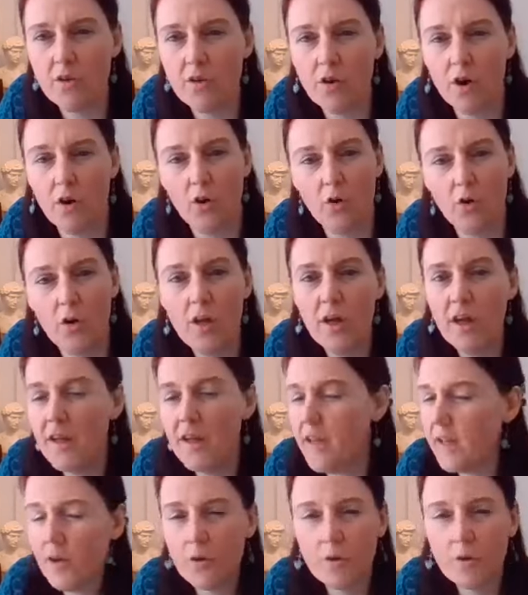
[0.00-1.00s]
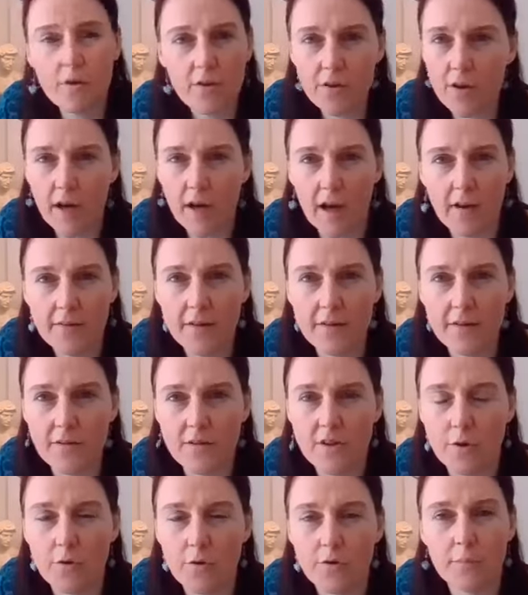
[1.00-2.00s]
alcohol. He couldn't look after the
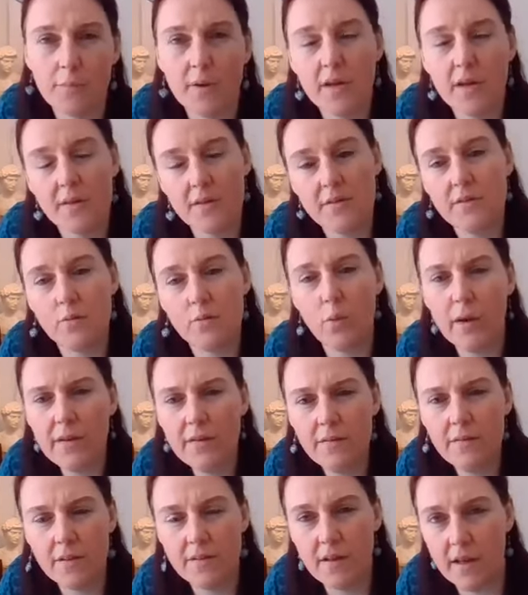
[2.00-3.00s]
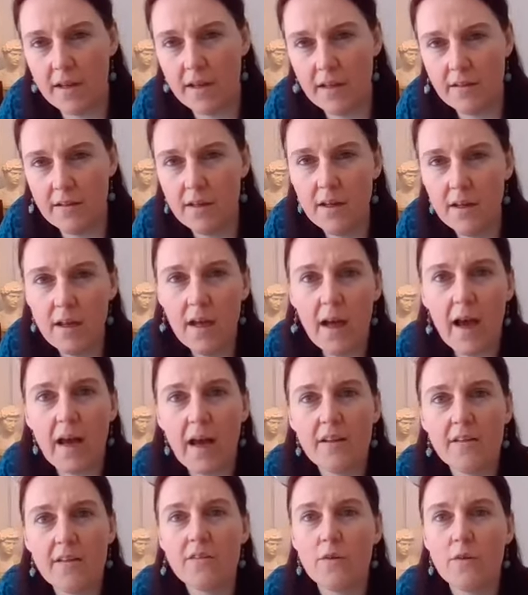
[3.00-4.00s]
children because his wife had died.
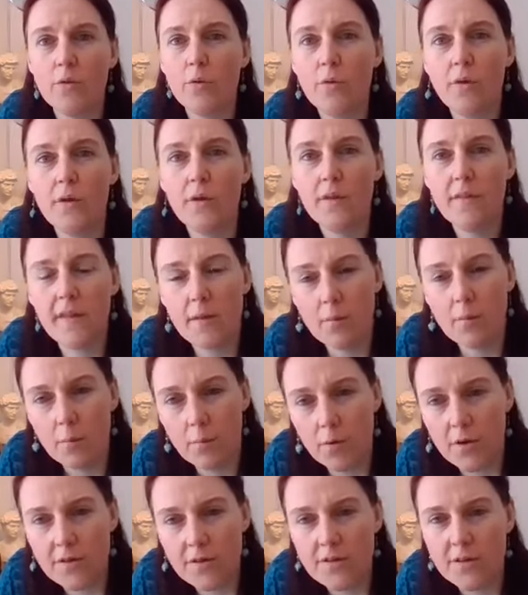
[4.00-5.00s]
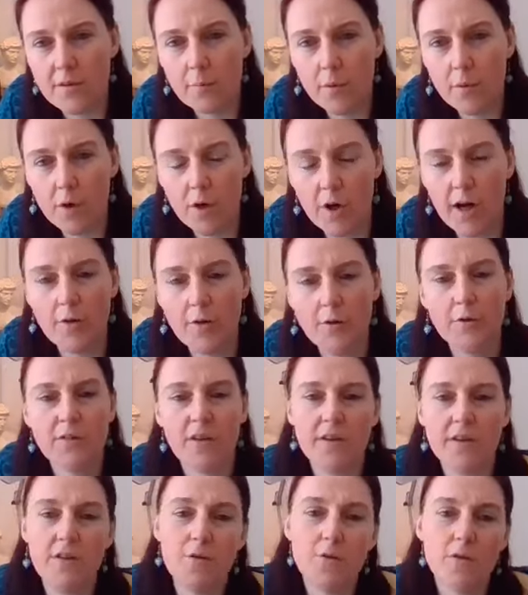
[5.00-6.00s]
And so they were put into the poor
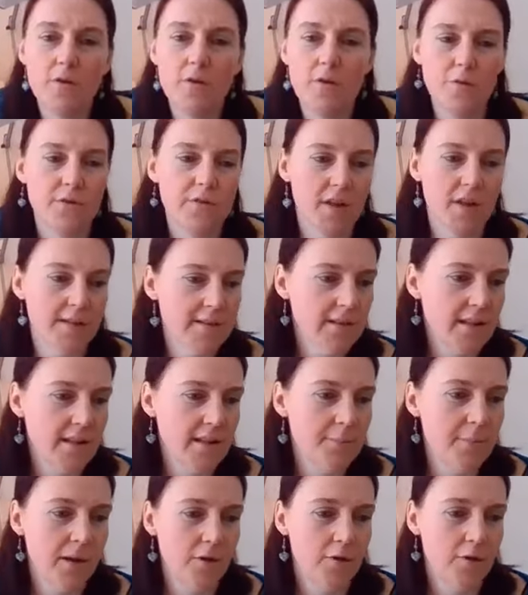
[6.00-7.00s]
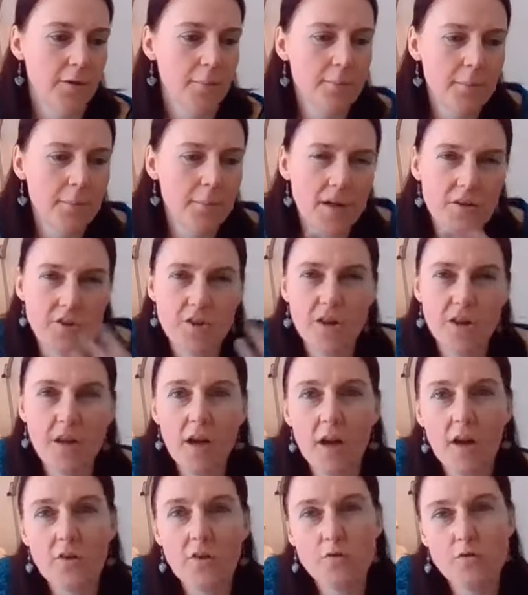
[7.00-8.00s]
house. And you suddenly build a much
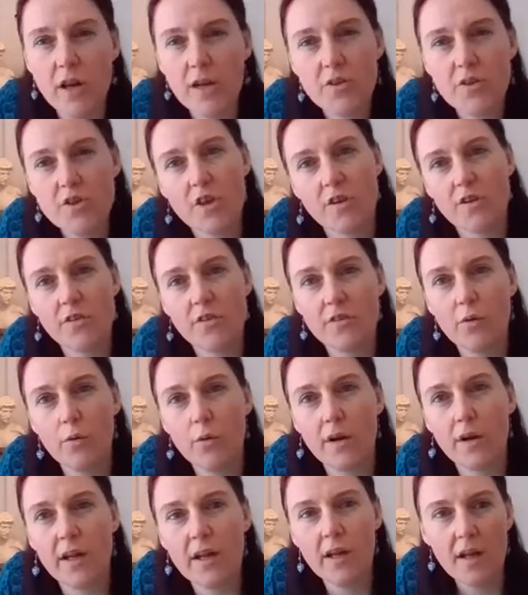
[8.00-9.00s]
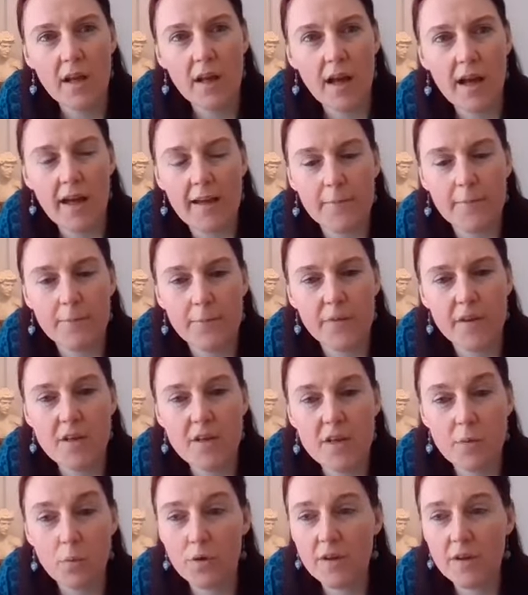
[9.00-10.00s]
richer story
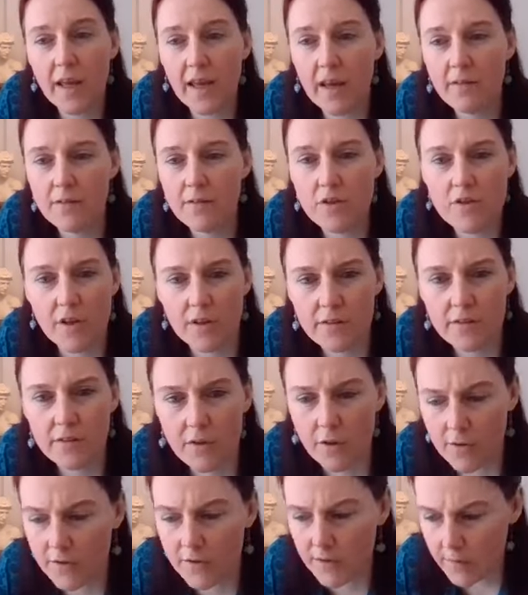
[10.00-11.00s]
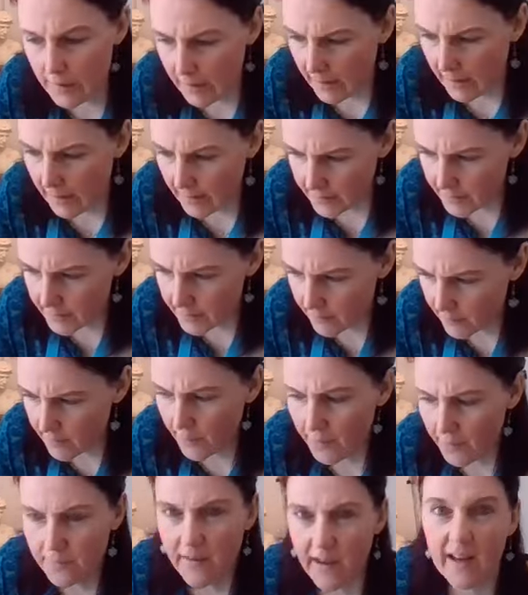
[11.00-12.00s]
than you would get if you just looked at
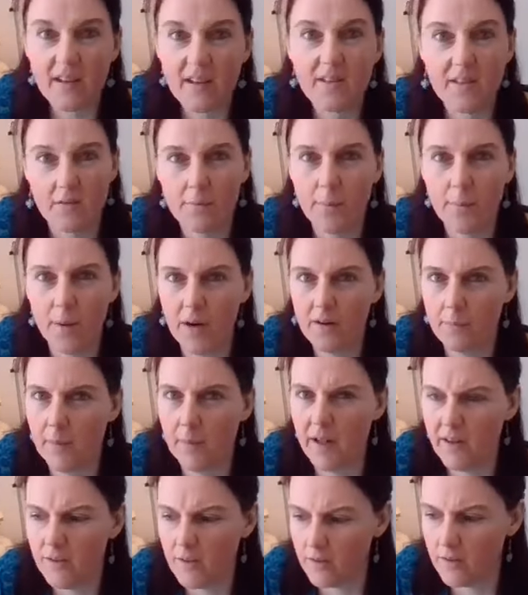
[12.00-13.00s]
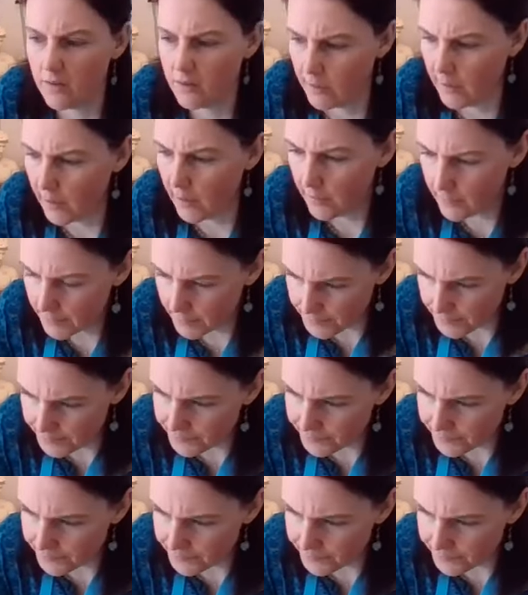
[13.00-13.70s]
the facts of birth, marriages and death.